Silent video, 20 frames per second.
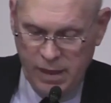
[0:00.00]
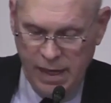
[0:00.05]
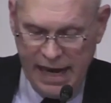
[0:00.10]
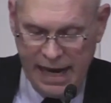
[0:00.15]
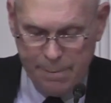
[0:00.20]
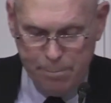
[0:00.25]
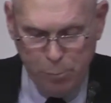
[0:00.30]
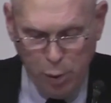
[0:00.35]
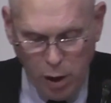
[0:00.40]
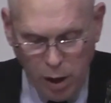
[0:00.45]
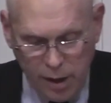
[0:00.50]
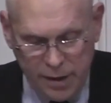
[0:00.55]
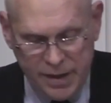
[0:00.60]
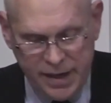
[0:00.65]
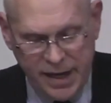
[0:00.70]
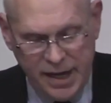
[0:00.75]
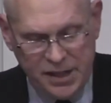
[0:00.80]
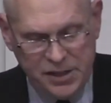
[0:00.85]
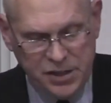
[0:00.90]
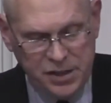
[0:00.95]
and part of
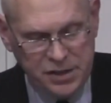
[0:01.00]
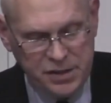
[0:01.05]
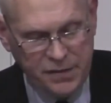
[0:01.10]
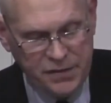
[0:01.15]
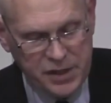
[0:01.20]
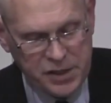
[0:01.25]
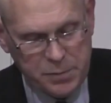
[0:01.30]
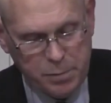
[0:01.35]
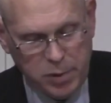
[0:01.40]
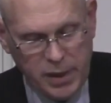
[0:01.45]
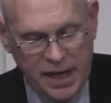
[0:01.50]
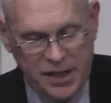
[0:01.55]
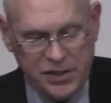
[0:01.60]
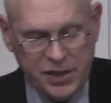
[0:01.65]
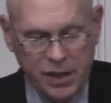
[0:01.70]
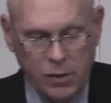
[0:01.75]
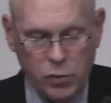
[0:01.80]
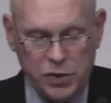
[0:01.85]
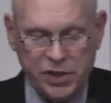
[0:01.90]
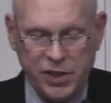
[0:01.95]
the essence of this
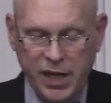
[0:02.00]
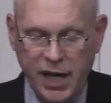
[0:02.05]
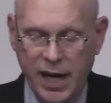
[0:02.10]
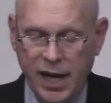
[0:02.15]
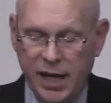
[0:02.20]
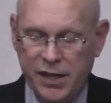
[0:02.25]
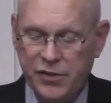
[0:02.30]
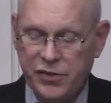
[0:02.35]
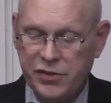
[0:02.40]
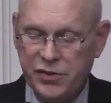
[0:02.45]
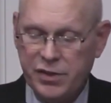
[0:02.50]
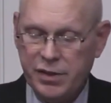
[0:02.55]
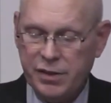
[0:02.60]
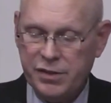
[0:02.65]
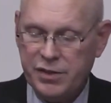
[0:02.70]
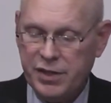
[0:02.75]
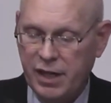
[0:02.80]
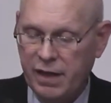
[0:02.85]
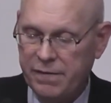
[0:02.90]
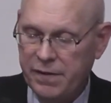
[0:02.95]
blessing was God's
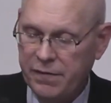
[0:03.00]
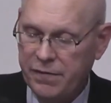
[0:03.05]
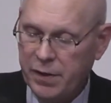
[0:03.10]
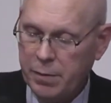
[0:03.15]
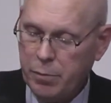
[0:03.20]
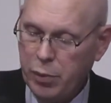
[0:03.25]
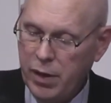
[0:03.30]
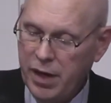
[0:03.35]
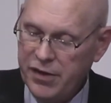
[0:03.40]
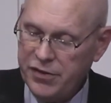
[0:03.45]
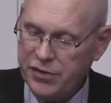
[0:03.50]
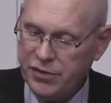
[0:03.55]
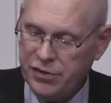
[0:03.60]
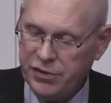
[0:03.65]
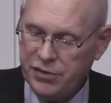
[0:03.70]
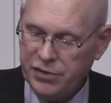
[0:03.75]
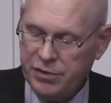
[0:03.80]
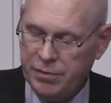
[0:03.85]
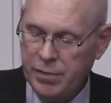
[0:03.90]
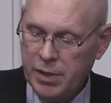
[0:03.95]
salvific
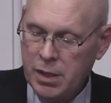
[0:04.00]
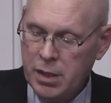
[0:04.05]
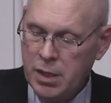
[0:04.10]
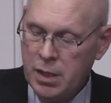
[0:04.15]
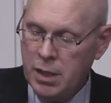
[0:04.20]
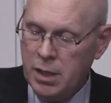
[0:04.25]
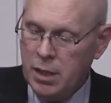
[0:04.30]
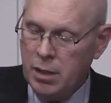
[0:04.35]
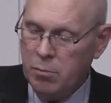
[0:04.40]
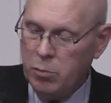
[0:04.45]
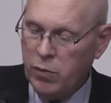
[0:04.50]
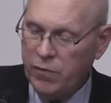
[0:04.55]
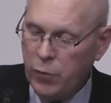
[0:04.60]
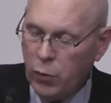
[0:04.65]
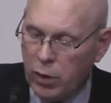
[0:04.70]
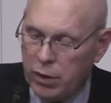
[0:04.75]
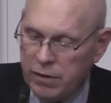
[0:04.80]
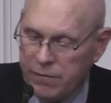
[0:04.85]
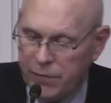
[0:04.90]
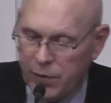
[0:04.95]
presence.
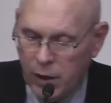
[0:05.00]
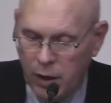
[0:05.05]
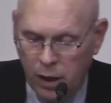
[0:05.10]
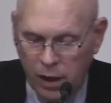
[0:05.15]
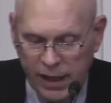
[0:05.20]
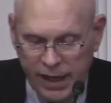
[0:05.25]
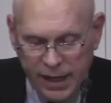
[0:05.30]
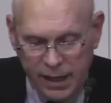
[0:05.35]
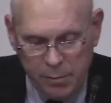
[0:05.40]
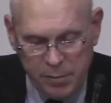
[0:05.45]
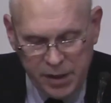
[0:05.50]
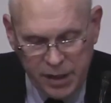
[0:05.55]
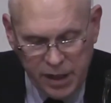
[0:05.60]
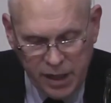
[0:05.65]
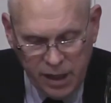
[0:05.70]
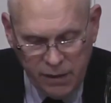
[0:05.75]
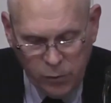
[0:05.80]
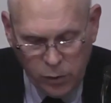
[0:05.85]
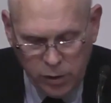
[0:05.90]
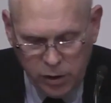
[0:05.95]
Before the fall, Adam and
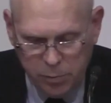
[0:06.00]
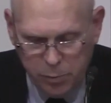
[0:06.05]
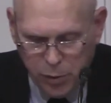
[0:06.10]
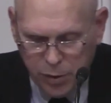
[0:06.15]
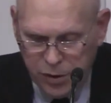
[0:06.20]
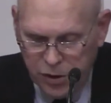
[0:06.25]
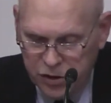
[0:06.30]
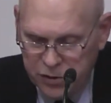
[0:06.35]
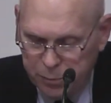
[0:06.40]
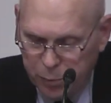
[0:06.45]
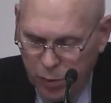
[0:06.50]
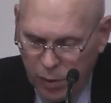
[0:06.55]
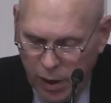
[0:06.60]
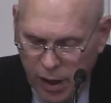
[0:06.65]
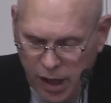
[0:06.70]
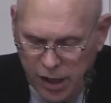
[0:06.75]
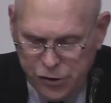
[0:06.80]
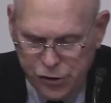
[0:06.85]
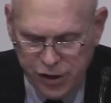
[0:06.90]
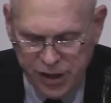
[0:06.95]
Eve were to produce
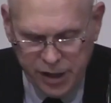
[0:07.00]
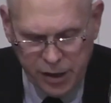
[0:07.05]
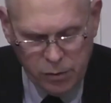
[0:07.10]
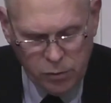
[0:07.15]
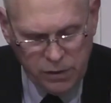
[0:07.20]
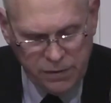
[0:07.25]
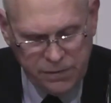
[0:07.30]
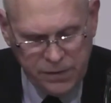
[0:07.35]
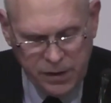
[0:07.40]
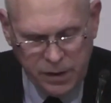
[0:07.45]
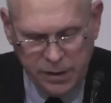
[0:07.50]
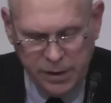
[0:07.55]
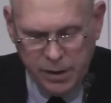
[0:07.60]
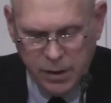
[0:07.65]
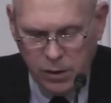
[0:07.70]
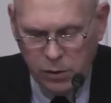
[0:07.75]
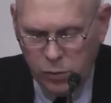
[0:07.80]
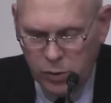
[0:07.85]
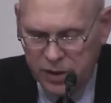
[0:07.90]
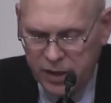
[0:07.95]
progeny who would fill the
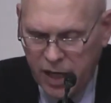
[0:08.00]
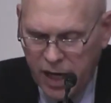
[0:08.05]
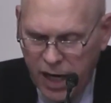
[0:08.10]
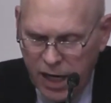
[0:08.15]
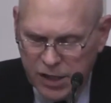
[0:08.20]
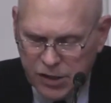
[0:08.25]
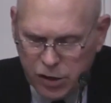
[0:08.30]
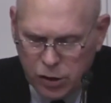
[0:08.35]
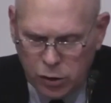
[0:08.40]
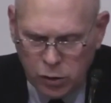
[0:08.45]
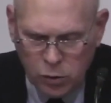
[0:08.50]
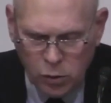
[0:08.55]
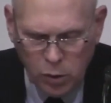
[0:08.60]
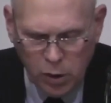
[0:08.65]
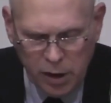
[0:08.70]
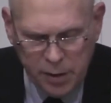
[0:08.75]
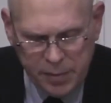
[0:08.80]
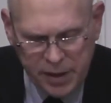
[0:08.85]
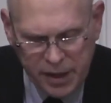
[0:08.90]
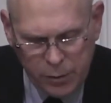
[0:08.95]
earth, with God's
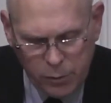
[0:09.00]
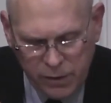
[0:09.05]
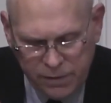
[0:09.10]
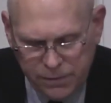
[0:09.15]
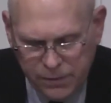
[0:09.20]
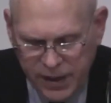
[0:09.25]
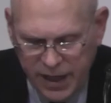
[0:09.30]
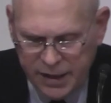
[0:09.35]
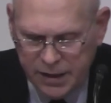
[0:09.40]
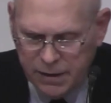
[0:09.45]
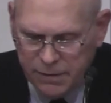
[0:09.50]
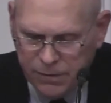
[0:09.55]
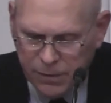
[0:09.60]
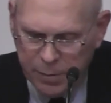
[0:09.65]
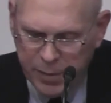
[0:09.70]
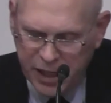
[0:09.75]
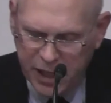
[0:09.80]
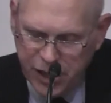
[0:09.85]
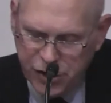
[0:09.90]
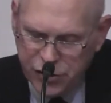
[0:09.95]
glory being reflected
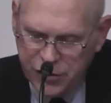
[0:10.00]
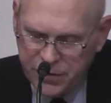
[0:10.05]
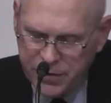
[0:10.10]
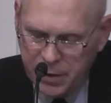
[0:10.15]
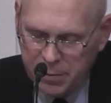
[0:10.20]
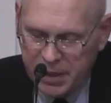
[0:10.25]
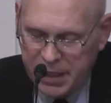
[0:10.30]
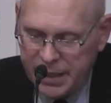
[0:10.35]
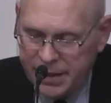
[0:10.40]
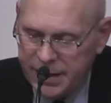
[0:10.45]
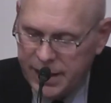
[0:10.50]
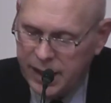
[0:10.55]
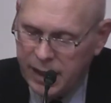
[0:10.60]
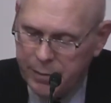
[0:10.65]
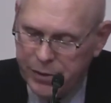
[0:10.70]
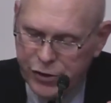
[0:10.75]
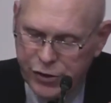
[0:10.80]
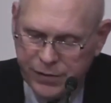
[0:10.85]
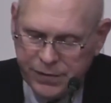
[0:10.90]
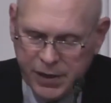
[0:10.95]
from each of them in the
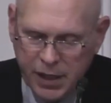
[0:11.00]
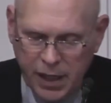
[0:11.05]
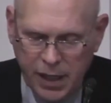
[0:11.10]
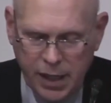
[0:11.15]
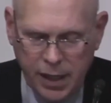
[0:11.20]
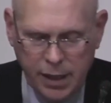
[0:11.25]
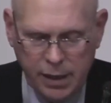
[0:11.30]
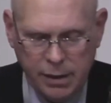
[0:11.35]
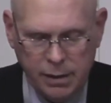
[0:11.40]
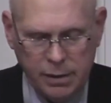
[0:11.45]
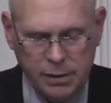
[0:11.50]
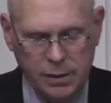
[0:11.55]
image of God.